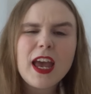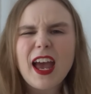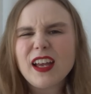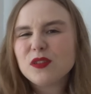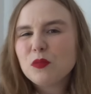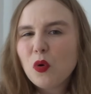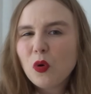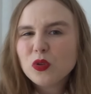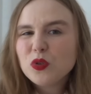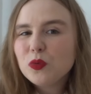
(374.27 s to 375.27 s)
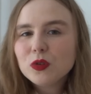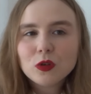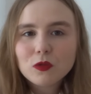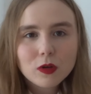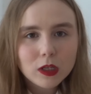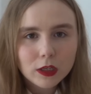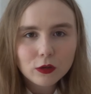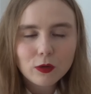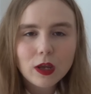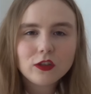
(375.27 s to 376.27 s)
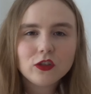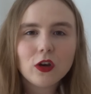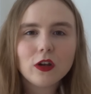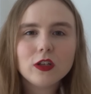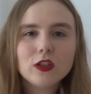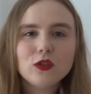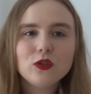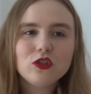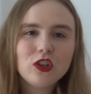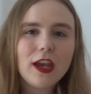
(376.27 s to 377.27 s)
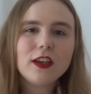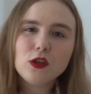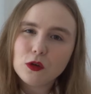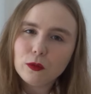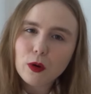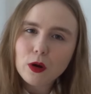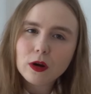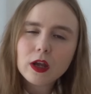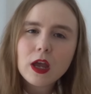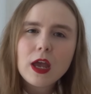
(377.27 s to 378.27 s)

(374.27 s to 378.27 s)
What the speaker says: As a mold, you would not really encourage the others to check your work,